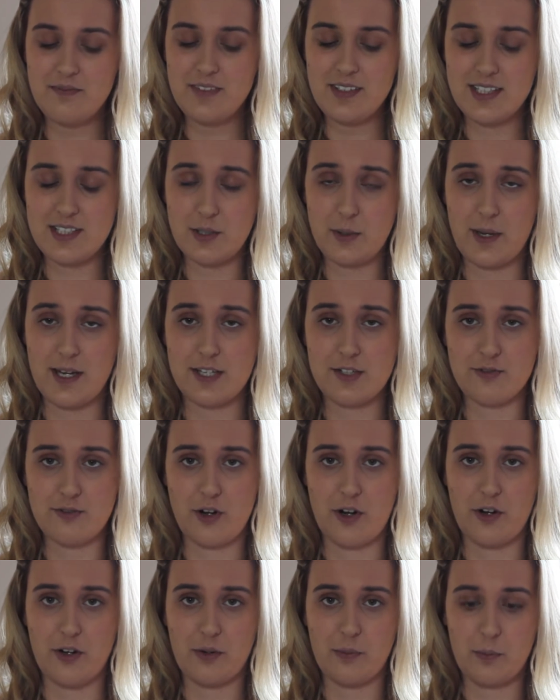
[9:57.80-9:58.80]
is quite
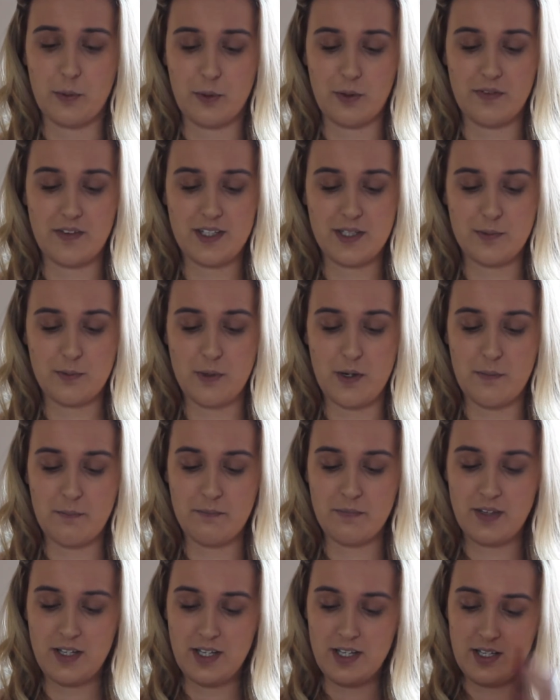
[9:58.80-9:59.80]
strong, but this
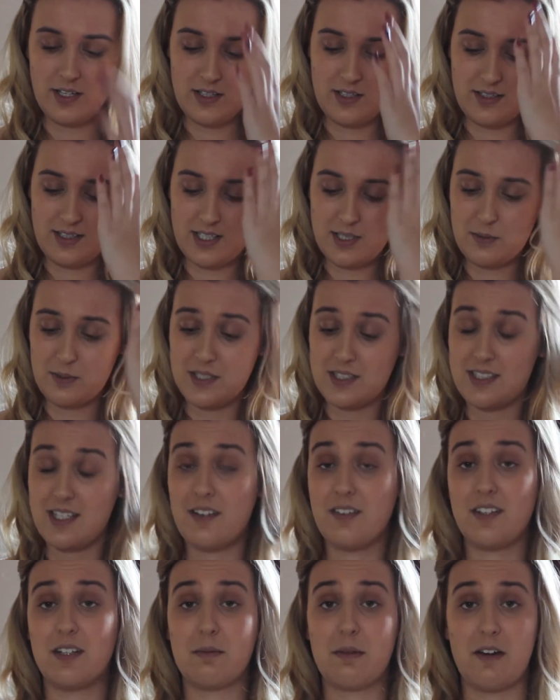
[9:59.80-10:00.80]
one is
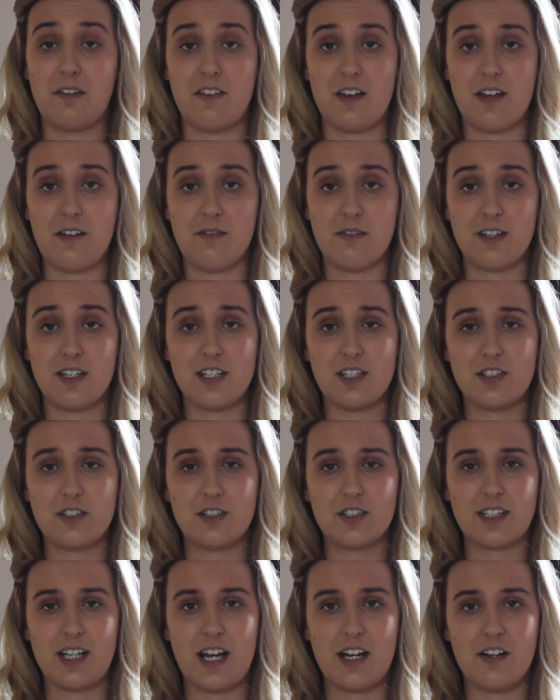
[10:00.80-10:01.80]
definitely my favourite. It's
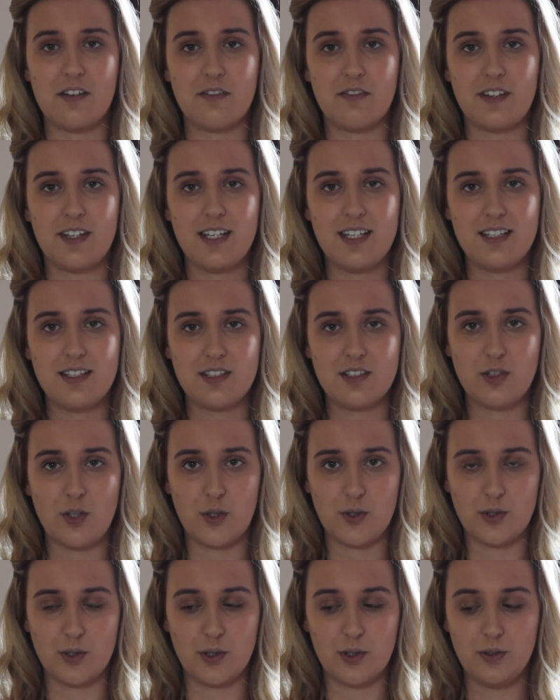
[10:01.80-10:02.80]
just kind of, it is
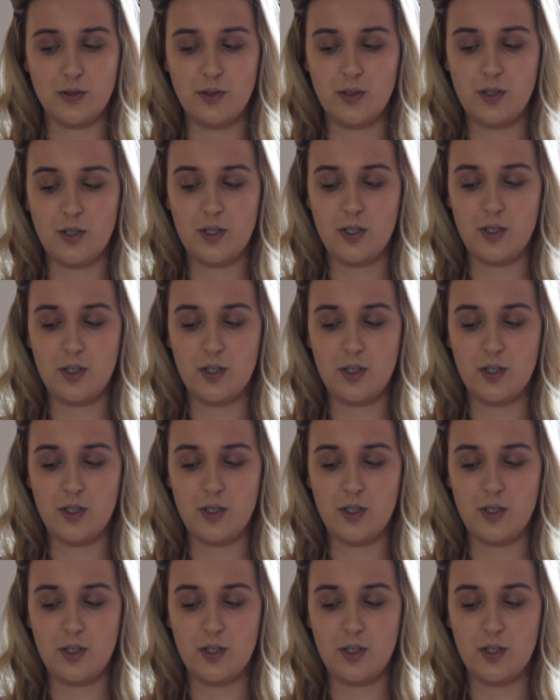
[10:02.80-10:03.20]
subtle,